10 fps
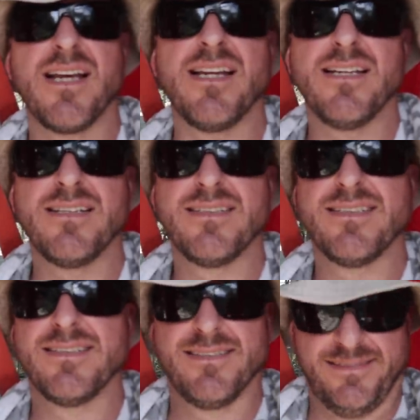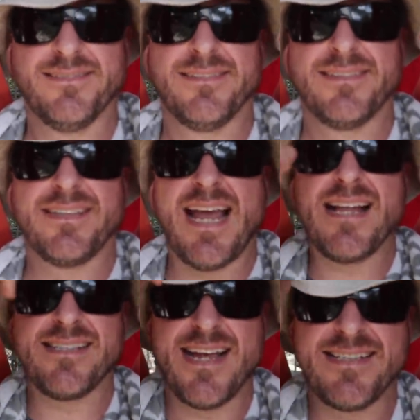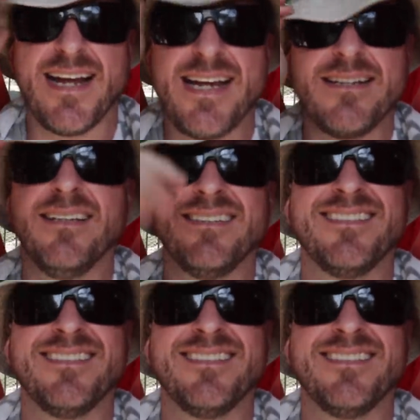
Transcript: Okay. Hat's on tight.